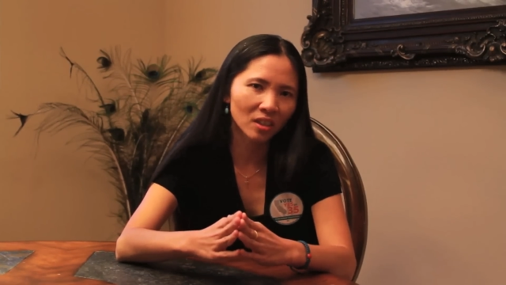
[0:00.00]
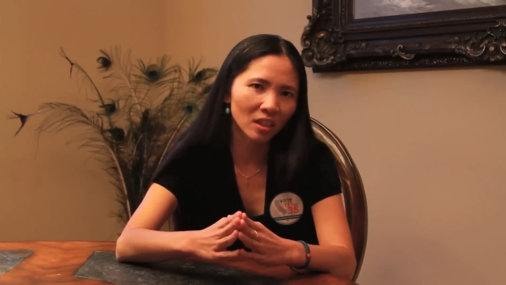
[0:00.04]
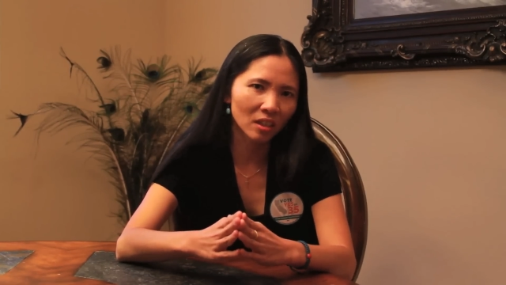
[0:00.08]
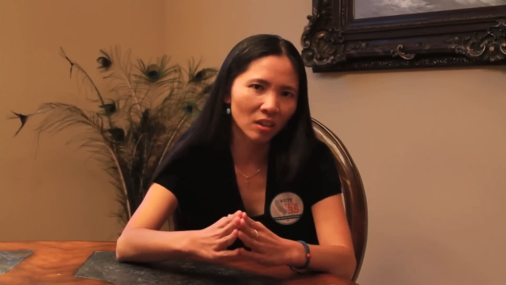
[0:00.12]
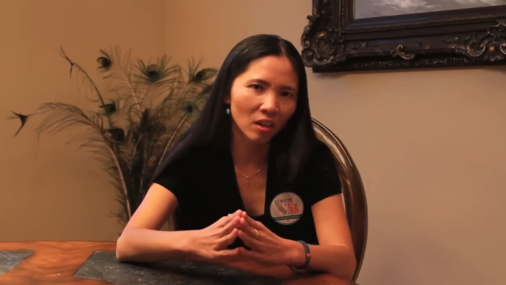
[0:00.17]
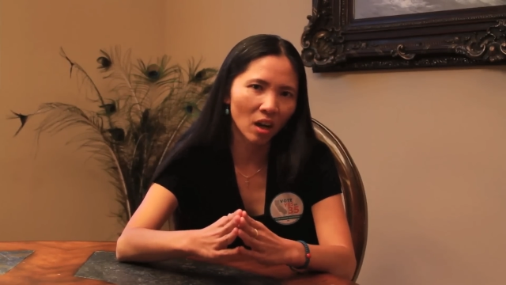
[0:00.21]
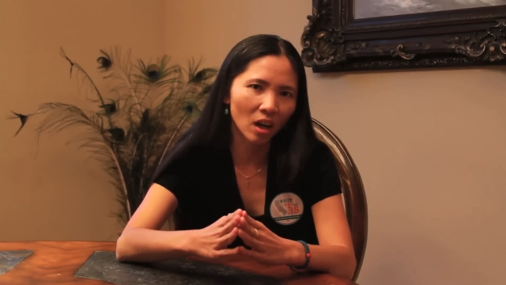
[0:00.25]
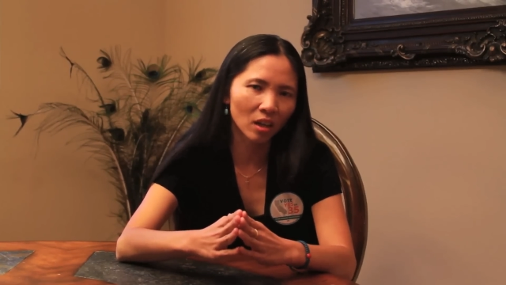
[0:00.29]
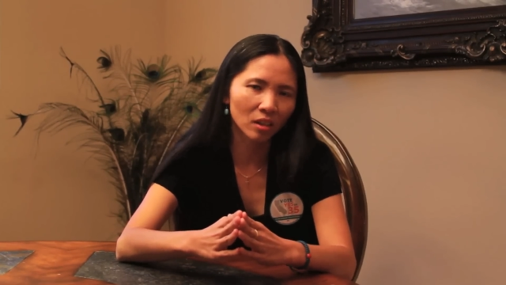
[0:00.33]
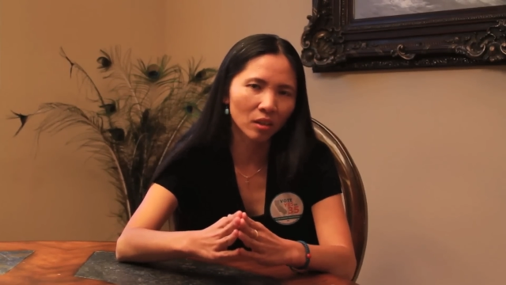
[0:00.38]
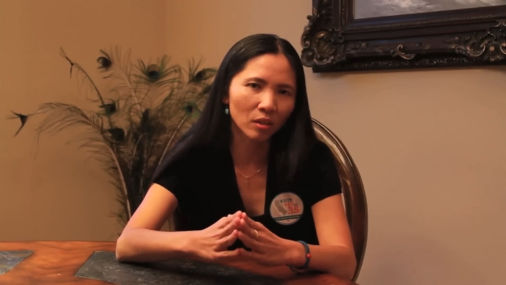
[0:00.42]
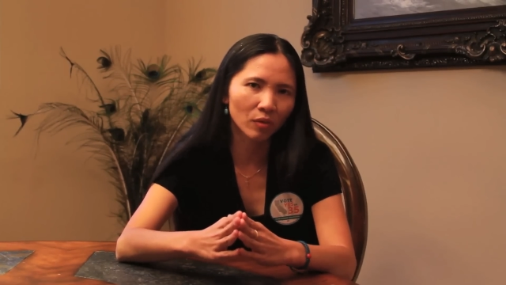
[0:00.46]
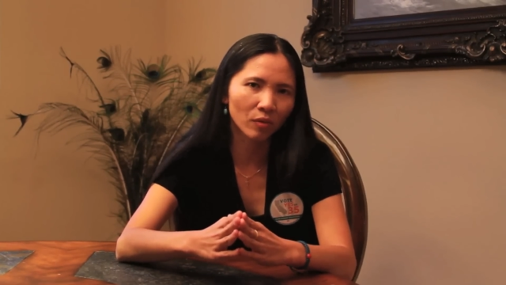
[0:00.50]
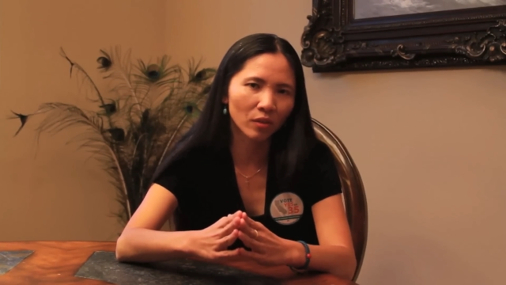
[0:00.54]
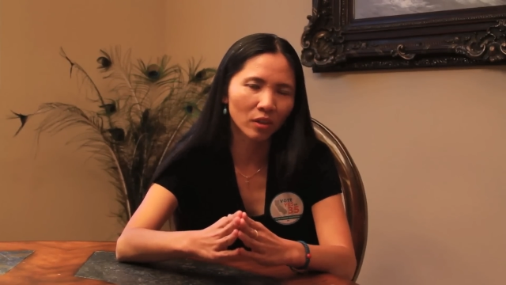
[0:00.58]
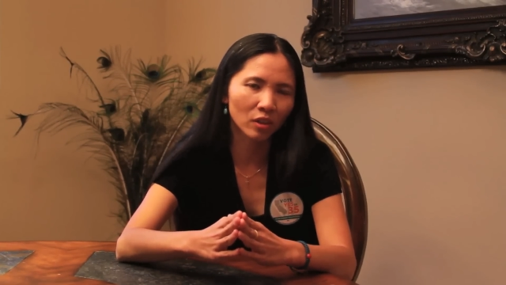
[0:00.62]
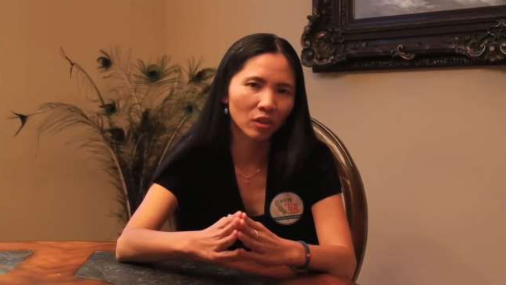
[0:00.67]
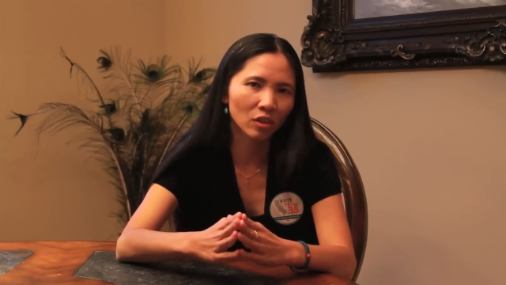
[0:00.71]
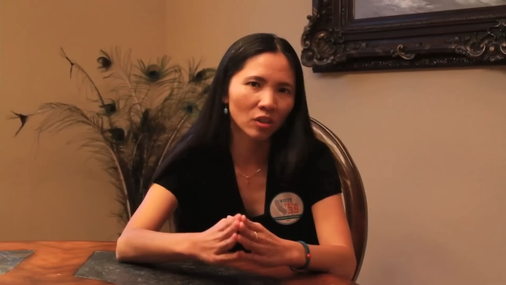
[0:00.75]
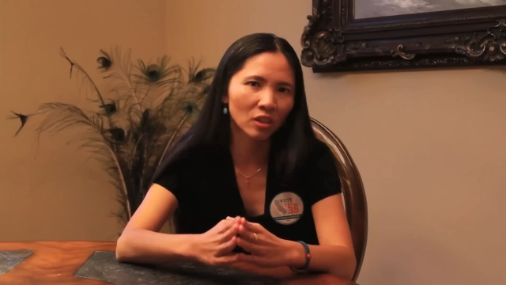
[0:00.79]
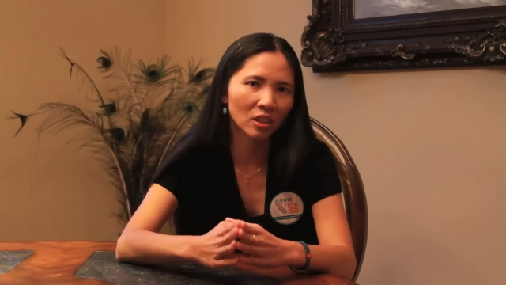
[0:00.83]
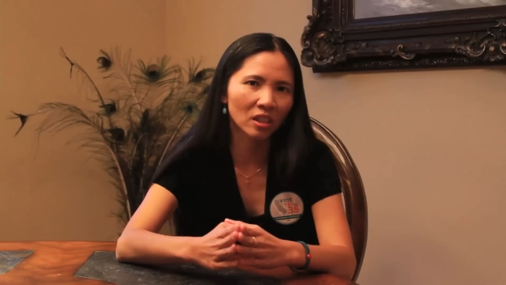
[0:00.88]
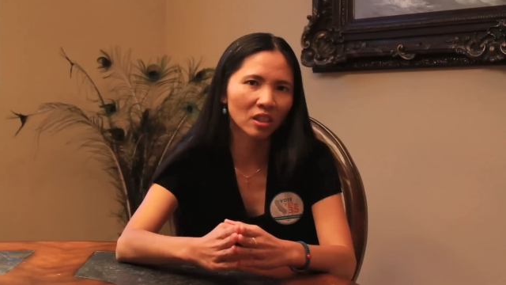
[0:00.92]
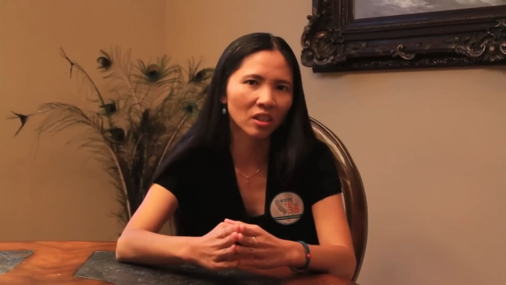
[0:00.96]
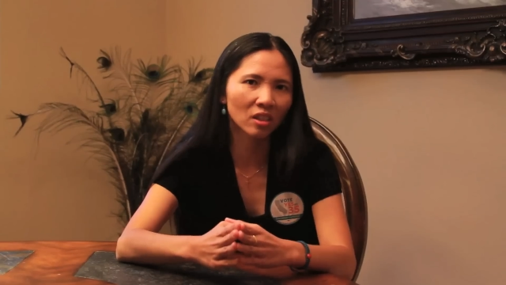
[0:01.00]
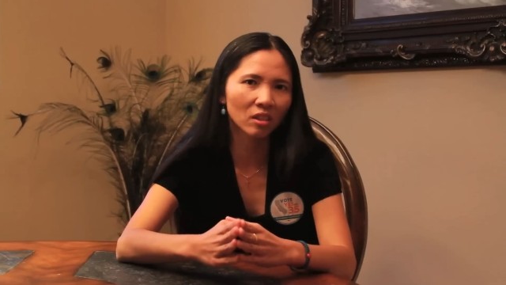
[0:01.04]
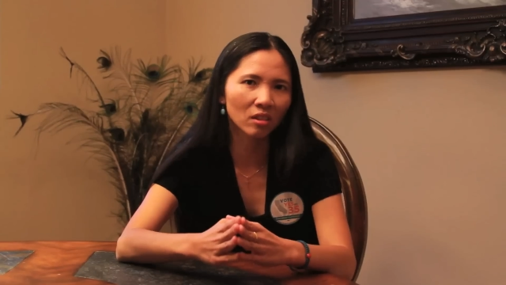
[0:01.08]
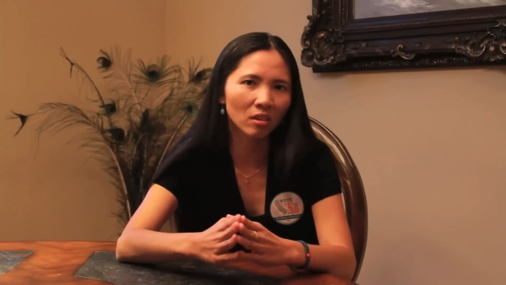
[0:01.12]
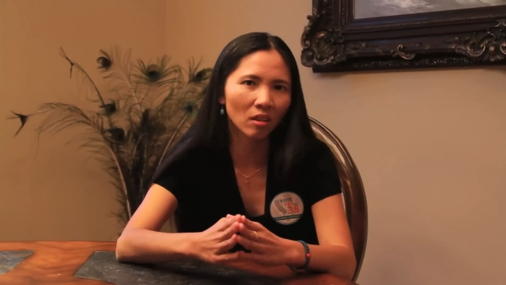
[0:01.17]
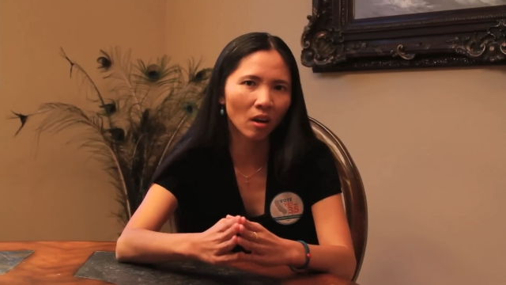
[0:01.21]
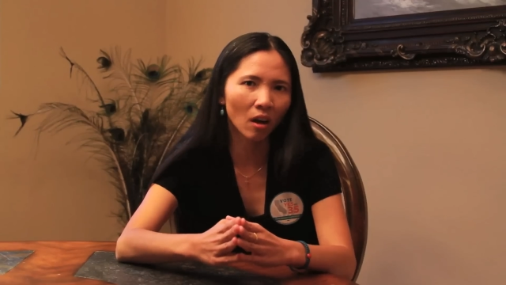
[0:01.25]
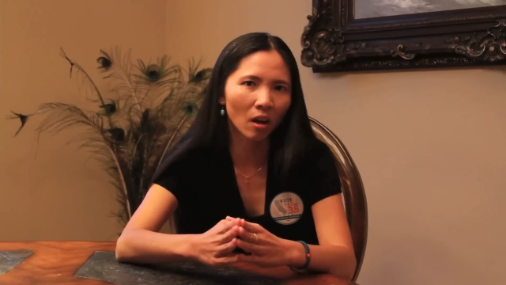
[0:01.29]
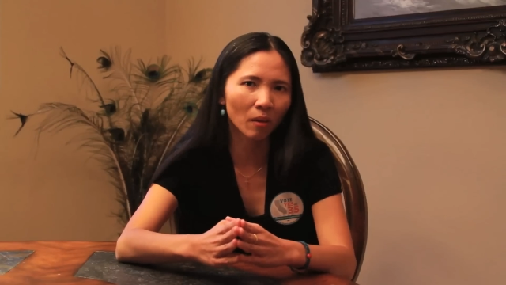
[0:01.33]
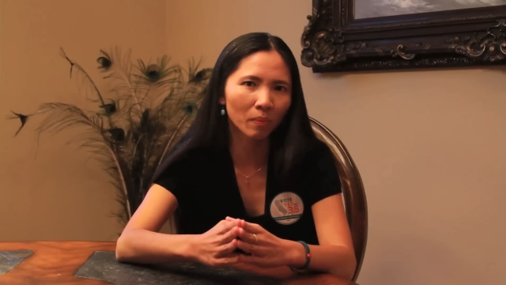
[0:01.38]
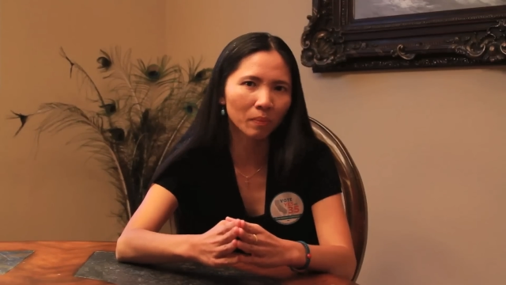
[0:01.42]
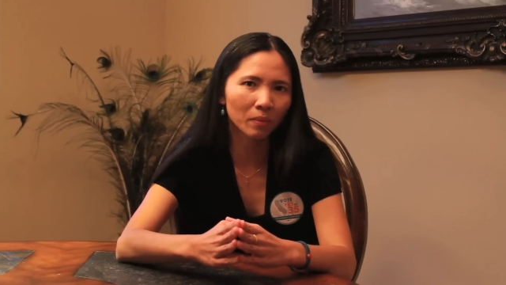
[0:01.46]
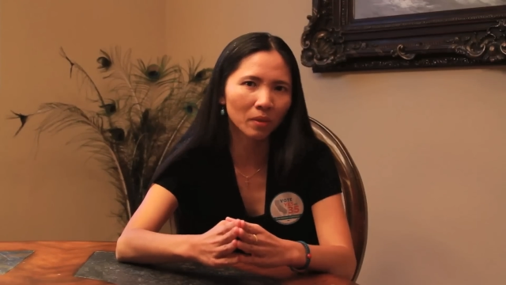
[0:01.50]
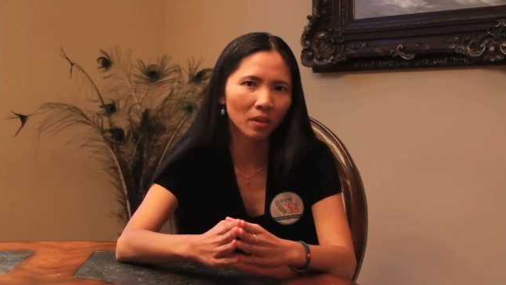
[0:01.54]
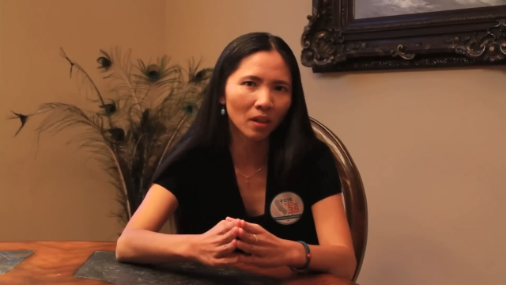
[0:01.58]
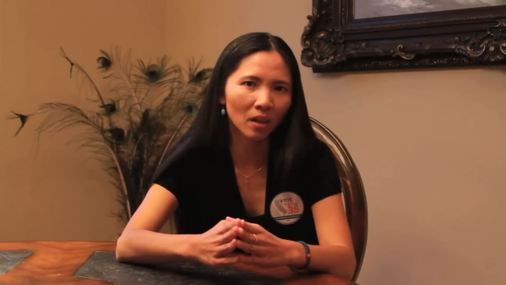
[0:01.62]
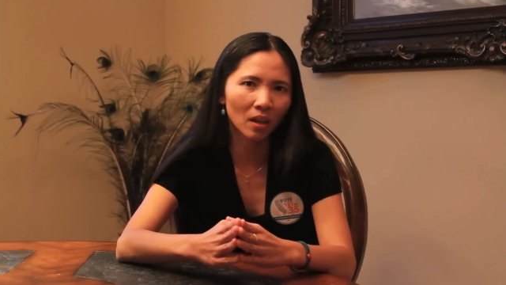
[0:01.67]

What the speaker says: and controversies stop